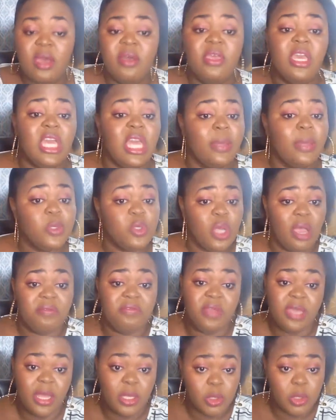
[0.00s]
he came to
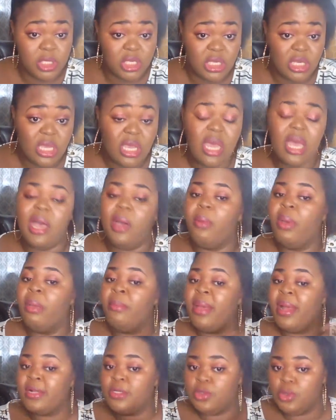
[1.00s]
Africa to see her and went
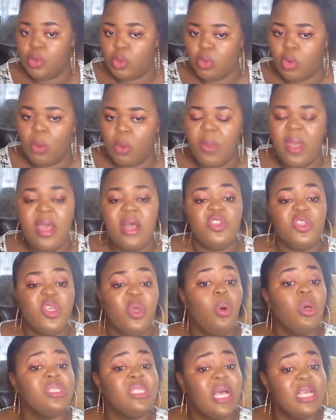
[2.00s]
back to Europe. So it
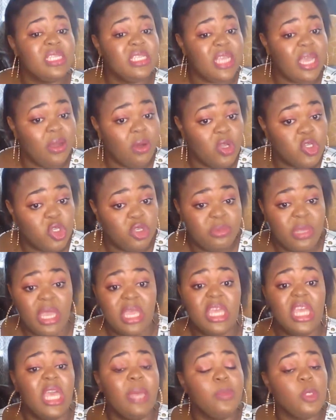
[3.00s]
was that second trip that he
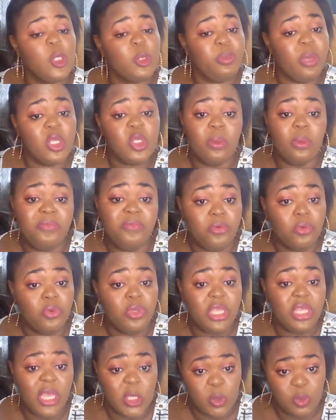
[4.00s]
came to spend some few
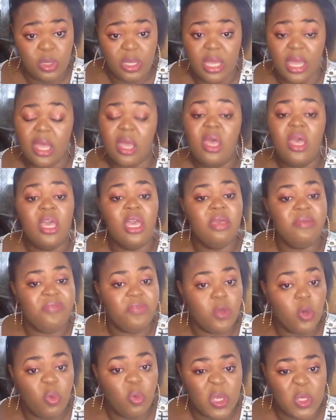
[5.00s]
days with her, a
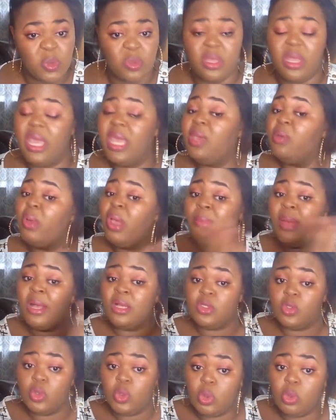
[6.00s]
few weeks with her. He went back
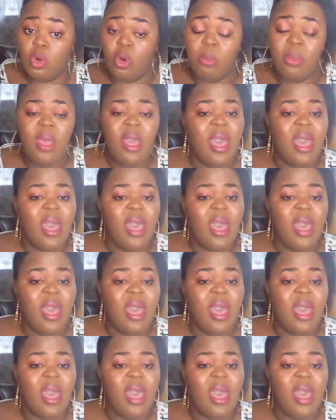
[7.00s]
to Europe.